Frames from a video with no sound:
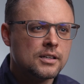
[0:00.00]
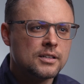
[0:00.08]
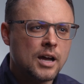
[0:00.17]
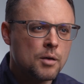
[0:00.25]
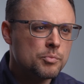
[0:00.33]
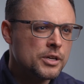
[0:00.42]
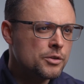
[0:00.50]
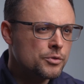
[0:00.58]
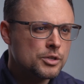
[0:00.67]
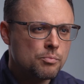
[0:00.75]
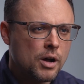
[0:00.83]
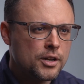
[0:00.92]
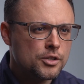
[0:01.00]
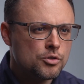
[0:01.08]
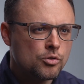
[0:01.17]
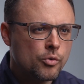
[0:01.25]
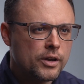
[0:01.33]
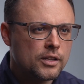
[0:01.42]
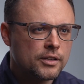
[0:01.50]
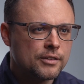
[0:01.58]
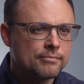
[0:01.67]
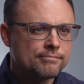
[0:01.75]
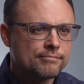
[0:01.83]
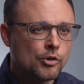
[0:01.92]
not being responded to
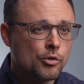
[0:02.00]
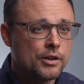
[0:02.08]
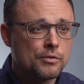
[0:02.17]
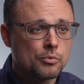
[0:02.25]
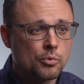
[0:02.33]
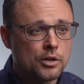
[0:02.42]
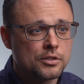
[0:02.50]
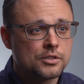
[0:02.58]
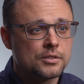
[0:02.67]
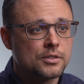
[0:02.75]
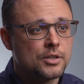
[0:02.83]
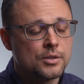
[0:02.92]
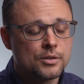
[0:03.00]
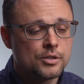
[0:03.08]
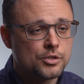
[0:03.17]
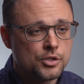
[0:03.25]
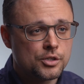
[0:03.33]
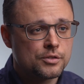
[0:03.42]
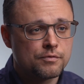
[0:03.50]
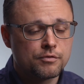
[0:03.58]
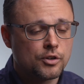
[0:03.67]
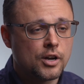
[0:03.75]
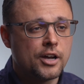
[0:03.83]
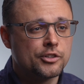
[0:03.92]
quickly, or even worse, just
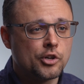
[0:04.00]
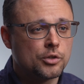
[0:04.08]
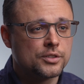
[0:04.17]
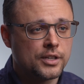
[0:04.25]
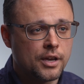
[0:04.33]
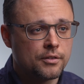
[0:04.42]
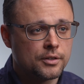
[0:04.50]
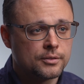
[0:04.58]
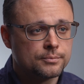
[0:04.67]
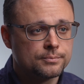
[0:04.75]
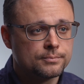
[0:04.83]
forgotten altogether.